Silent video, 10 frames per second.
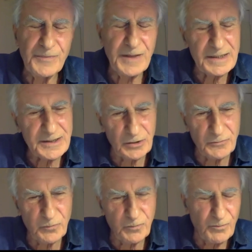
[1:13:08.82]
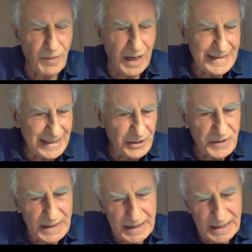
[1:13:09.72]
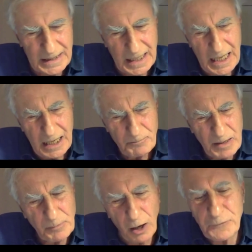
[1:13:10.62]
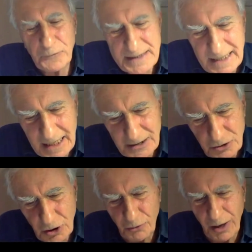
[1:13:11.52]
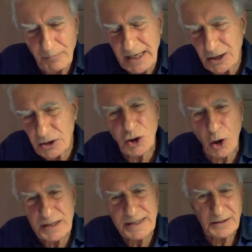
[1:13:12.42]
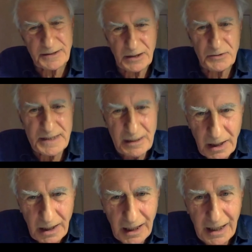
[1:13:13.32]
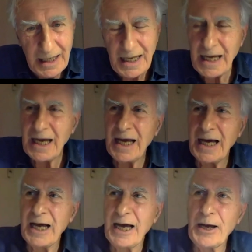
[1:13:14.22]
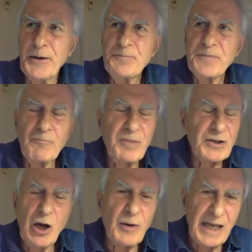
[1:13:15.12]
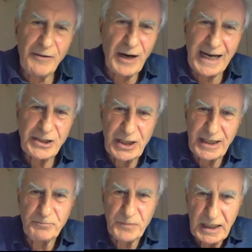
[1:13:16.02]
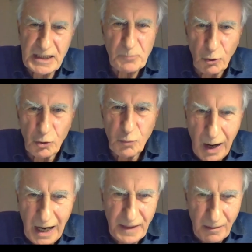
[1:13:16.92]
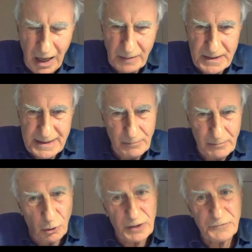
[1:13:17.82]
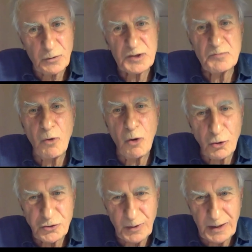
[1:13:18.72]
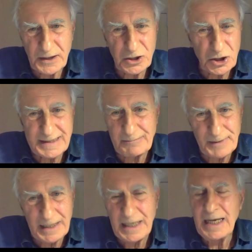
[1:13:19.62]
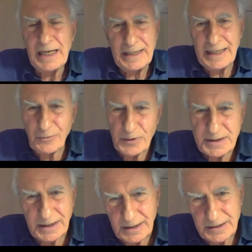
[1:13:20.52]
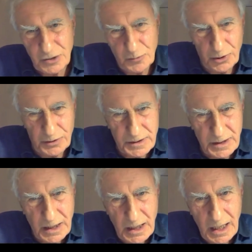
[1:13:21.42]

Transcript: these sort of, I was interested in, people often said, you know, Rabelais and Joyce are so similar, but no one ever actually explored why they might be similar, or if there was more to it than just simply linguistic exuberance.